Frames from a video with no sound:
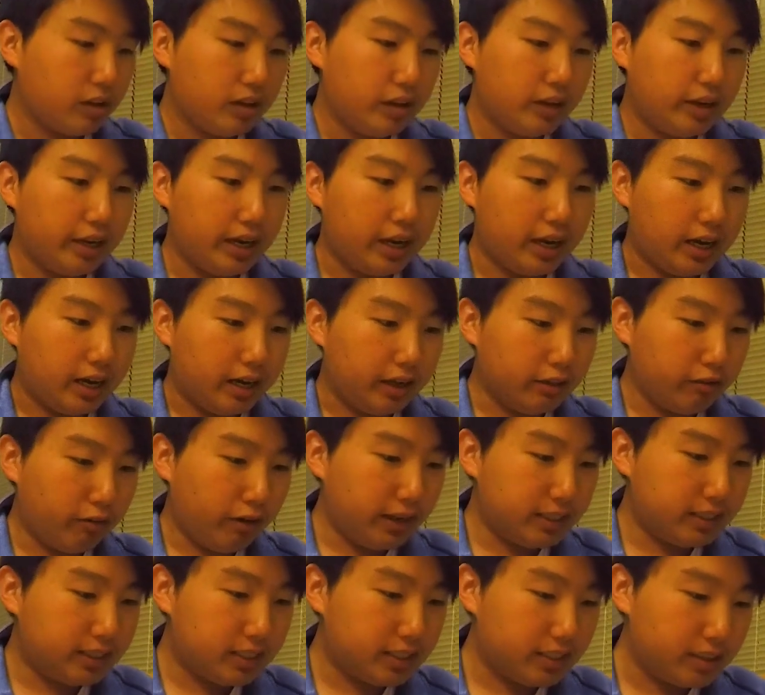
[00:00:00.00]
yeah,
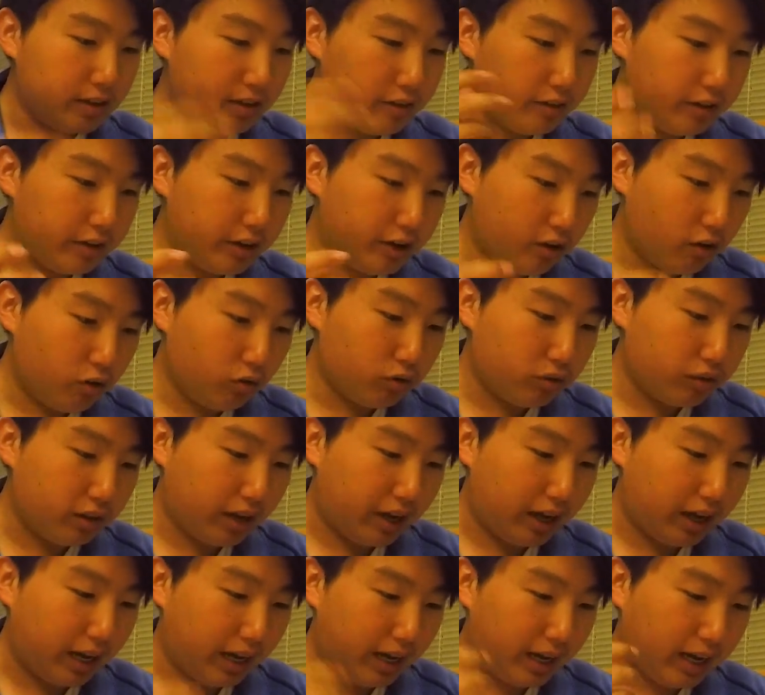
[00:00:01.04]
otherwise, just another note
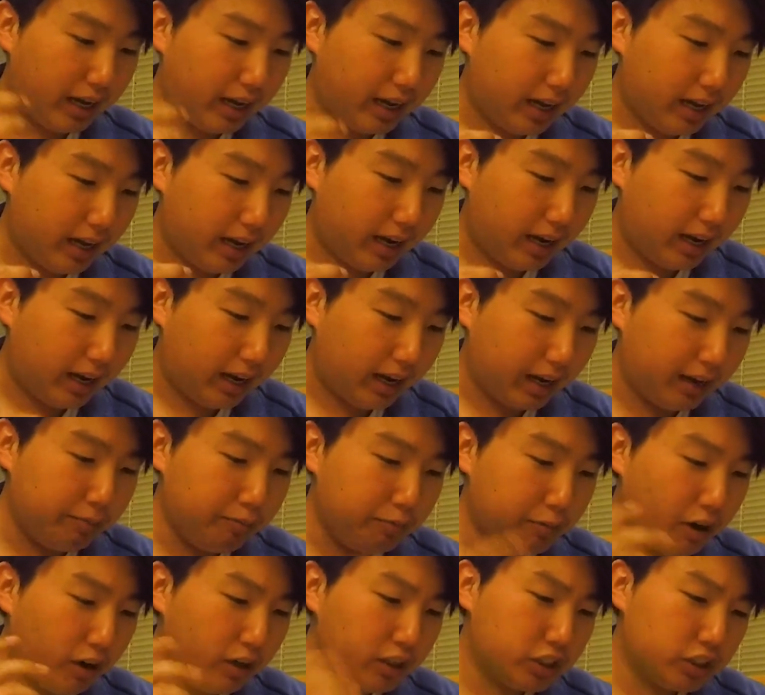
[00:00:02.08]
that
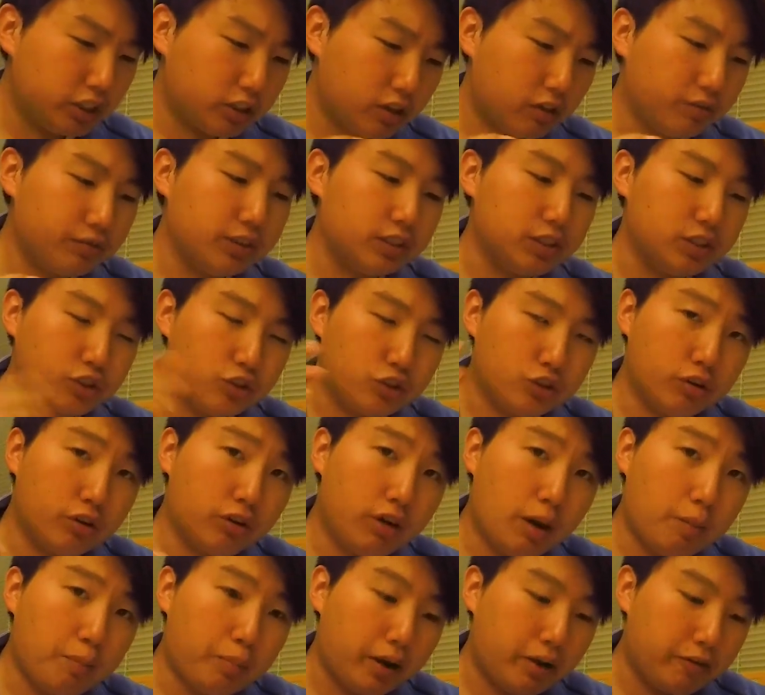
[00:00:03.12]
I'm not sure if this is true or
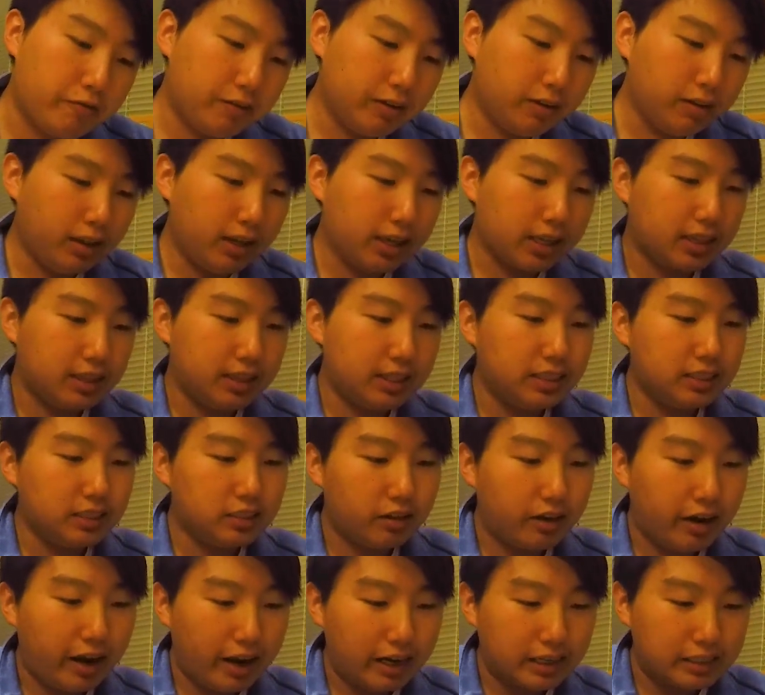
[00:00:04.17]
not, but I feel like these
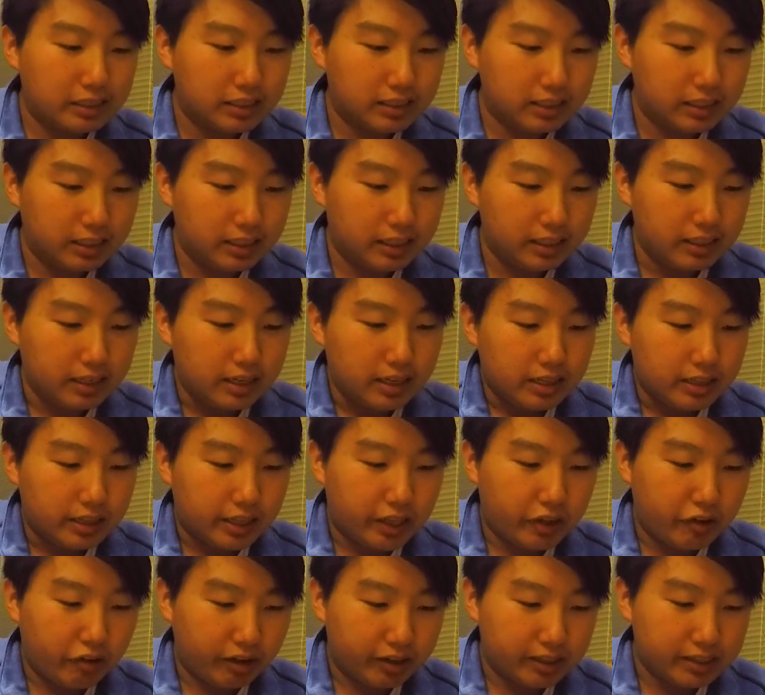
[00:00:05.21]
are actually the
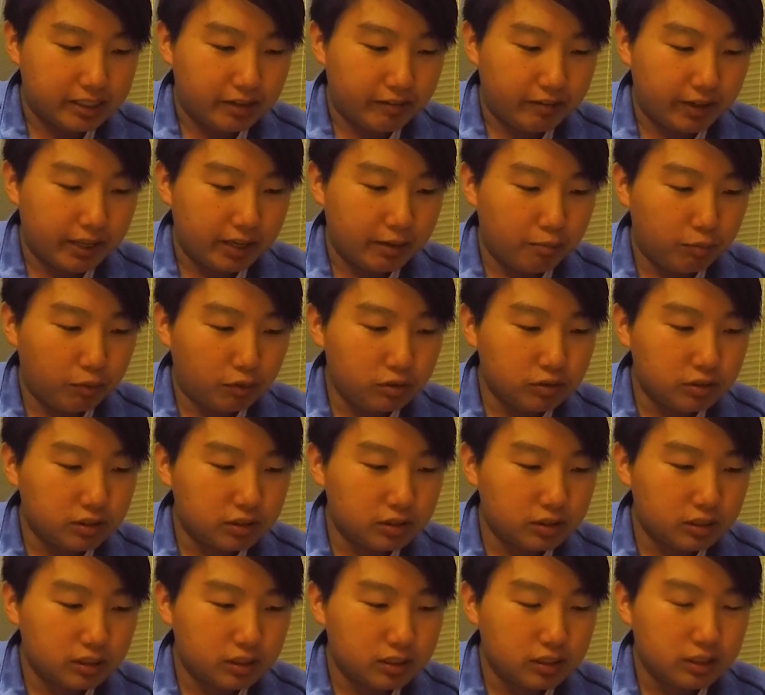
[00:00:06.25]
QX7
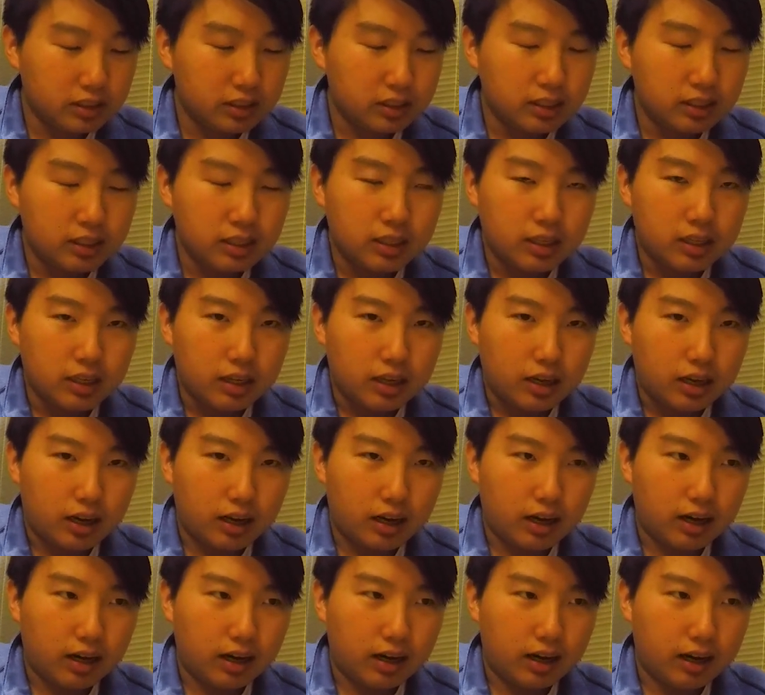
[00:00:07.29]
gimbals.
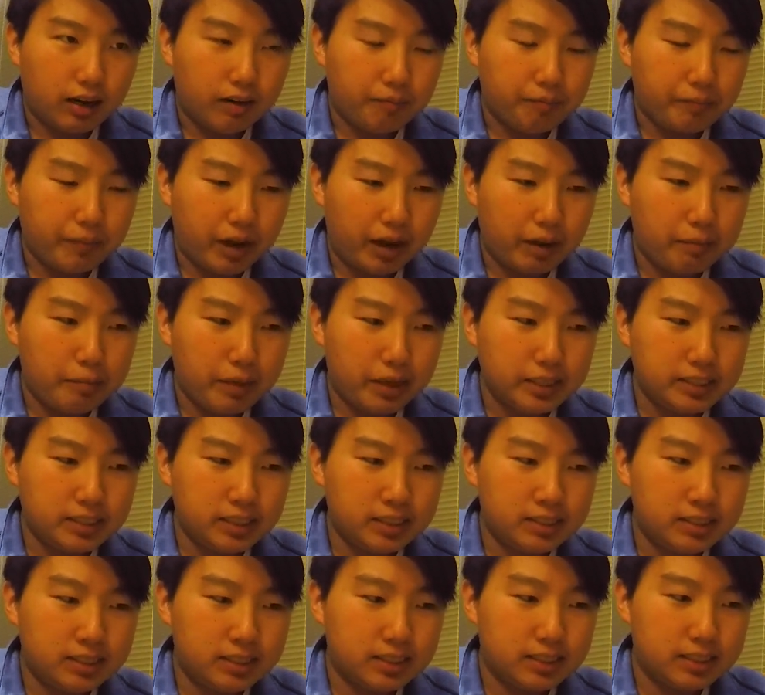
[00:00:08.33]
Uh, I
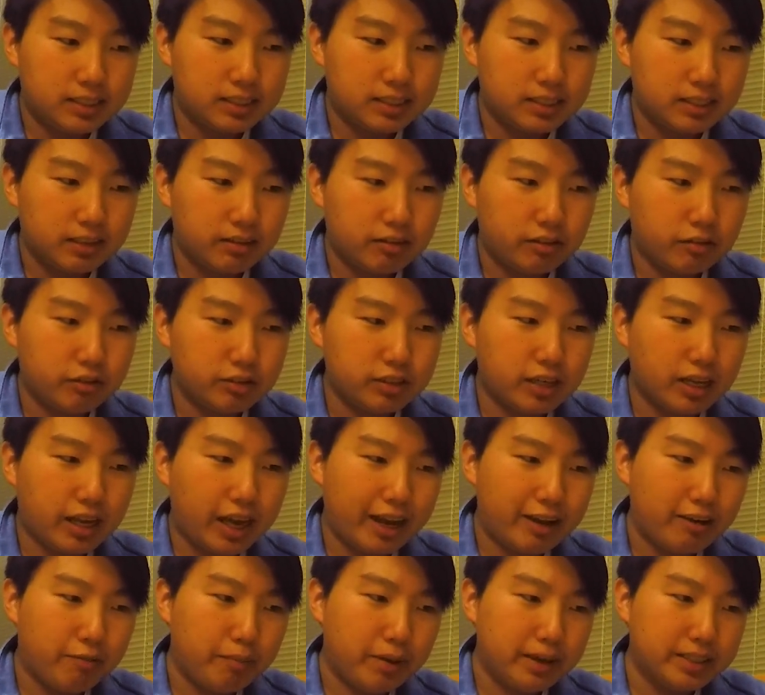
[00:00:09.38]
messaged this, there's a
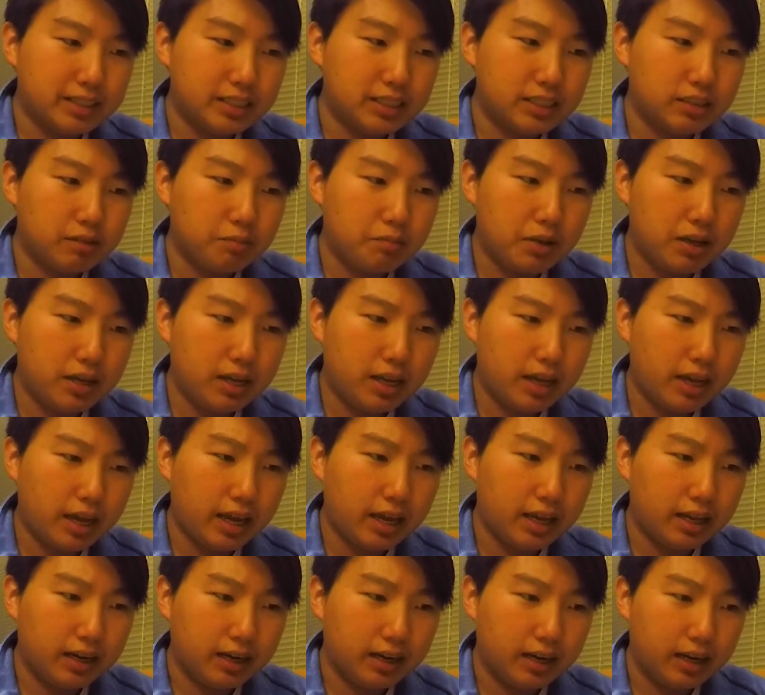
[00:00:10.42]
guy who messaged me,
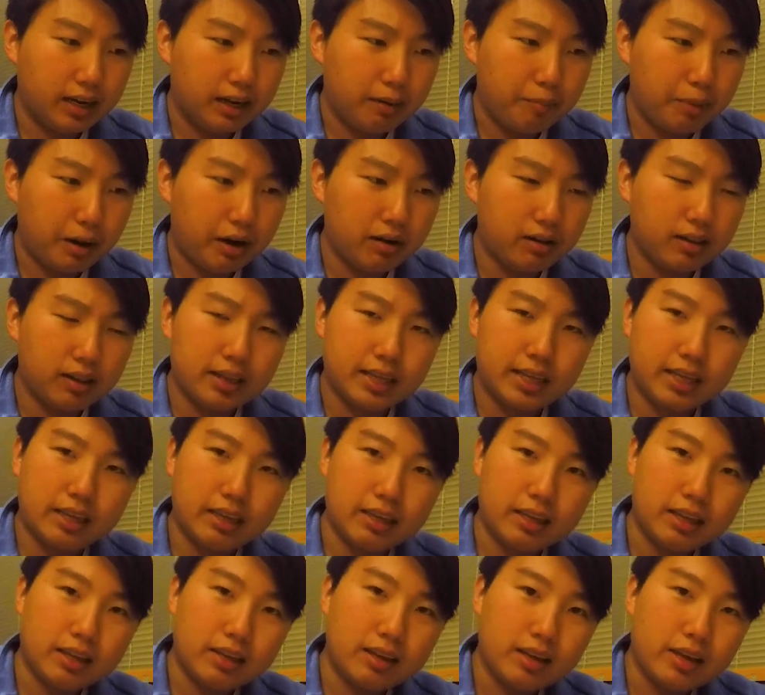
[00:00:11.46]
and uh, apparently
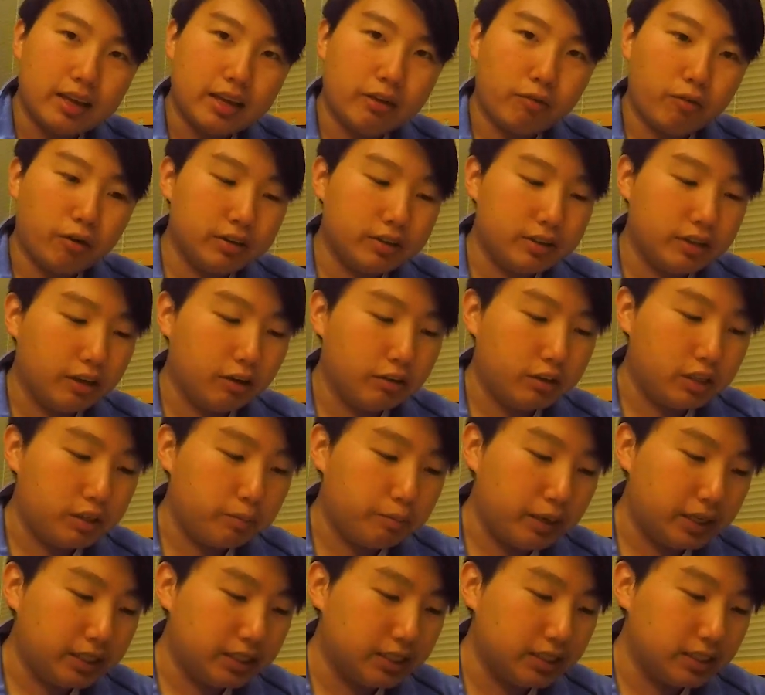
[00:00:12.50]
he, he wanted to know the
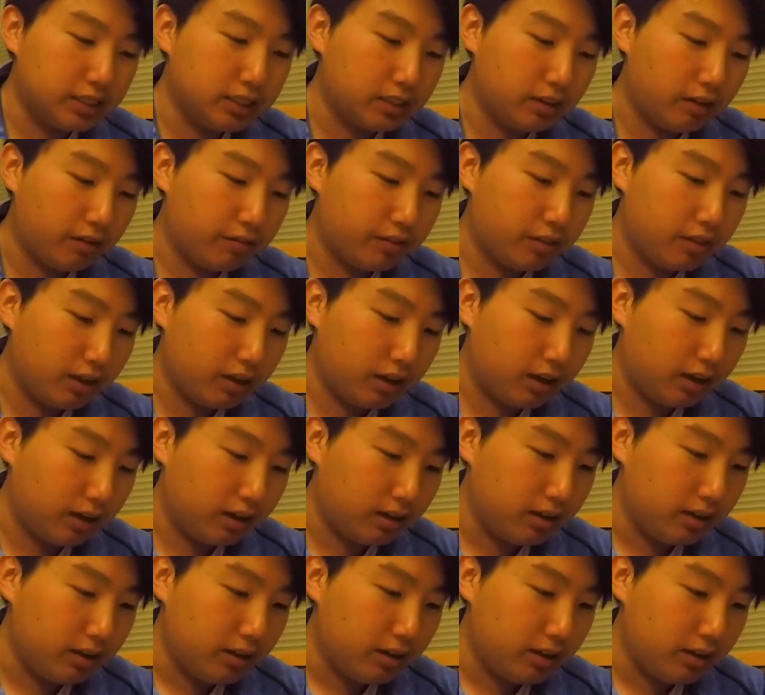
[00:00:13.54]
dimensions of the